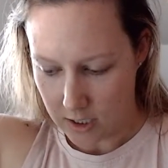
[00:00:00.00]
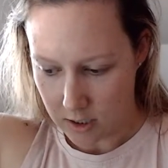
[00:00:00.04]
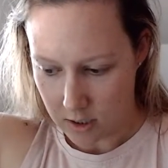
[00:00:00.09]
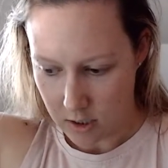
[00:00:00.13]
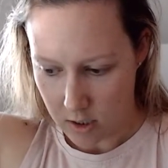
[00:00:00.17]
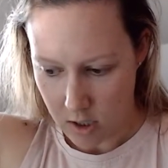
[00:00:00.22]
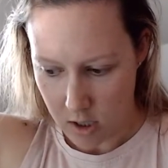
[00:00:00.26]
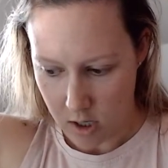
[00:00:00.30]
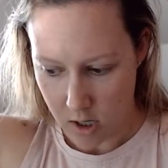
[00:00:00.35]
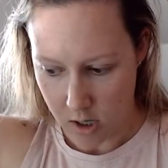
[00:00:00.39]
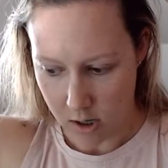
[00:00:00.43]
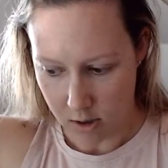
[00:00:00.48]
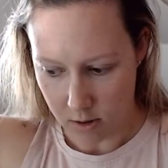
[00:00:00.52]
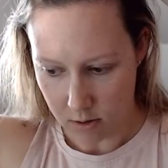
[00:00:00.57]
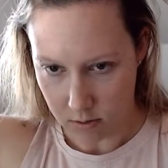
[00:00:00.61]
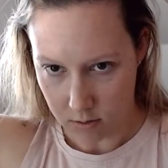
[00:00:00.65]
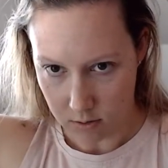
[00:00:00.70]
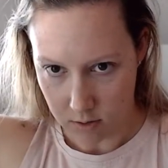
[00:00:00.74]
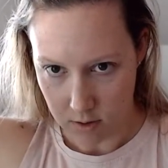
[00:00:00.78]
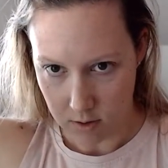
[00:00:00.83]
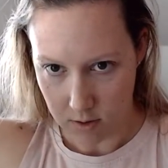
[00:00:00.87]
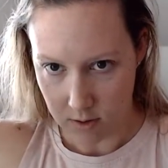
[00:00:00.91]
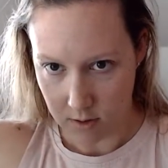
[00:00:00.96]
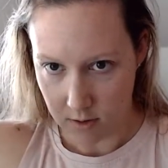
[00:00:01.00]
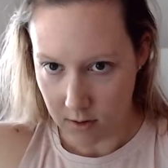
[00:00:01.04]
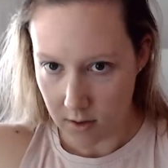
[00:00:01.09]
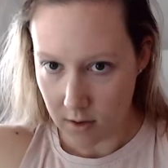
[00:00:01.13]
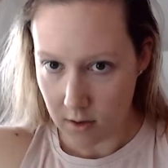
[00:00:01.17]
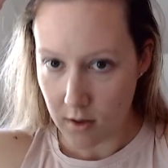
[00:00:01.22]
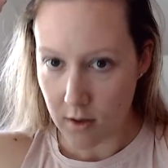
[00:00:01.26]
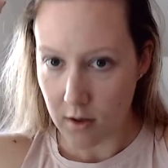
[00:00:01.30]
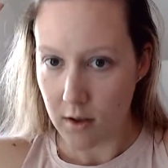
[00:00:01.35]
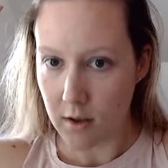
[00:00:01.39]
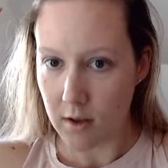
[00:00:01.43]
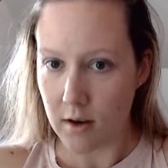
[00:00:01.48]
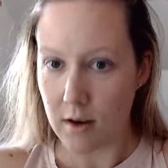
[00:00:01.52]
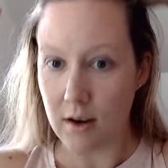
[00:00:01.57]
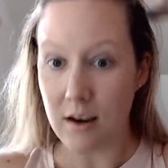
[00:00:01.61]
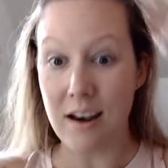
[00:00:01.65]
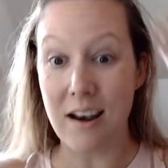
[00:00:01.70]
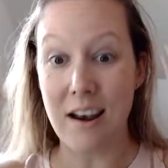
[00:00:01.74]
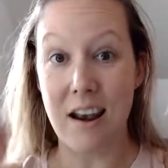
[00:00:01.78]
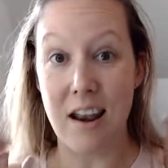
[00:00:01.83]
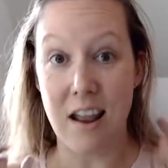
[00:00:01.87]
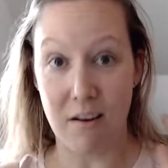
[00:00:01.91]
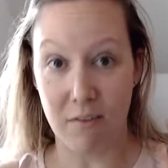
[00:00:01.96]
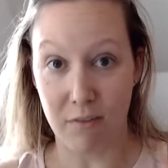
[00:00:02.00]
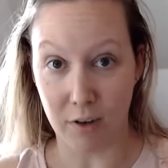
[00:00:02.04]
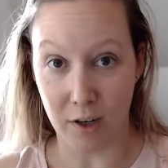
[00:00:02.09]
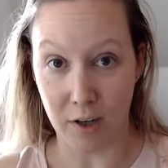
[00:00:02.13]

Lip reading: No, never.